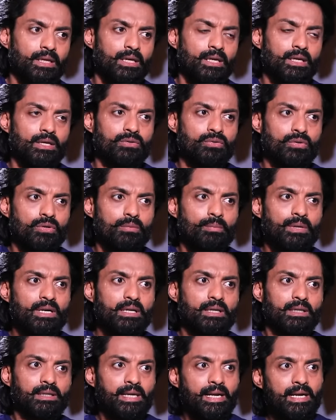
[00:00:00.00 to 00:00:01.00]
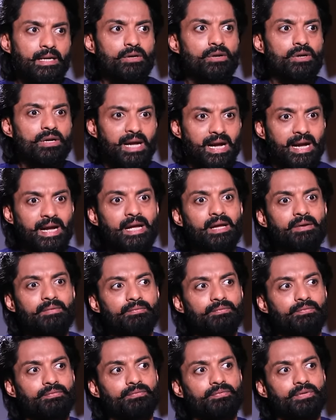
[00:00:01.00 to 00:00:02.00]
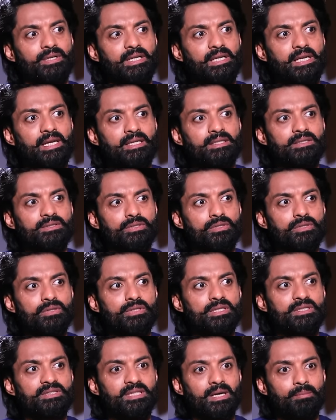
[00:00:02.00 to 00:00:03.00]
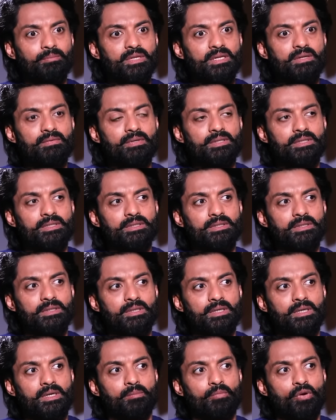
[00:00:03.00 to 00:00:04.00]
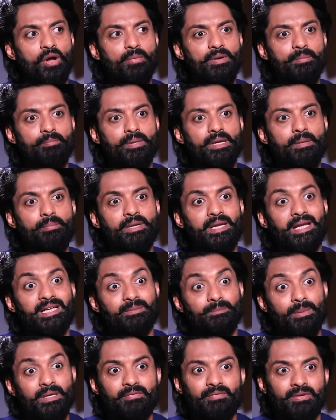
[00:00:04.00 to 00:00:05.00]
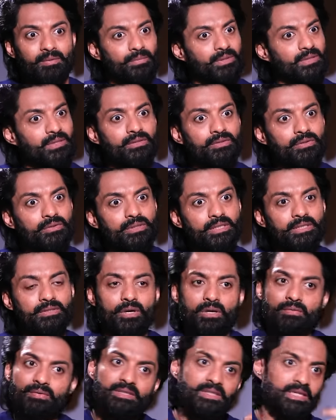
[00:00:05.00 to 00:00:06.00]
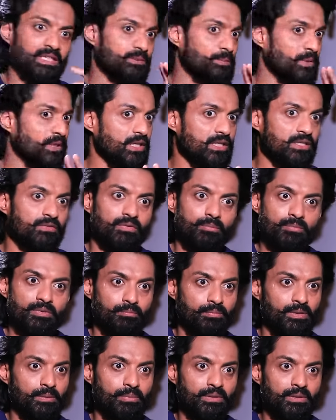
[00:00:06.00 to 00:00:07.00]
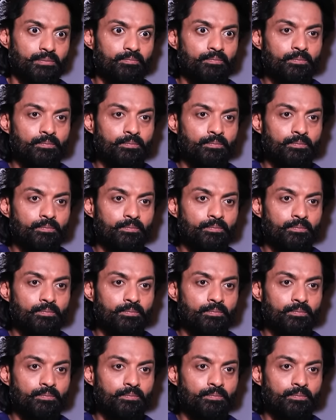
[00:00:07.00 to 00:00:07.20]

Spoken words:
so but later on I have realized you know there's something which probably people expect from me you know there's always an expectation from the people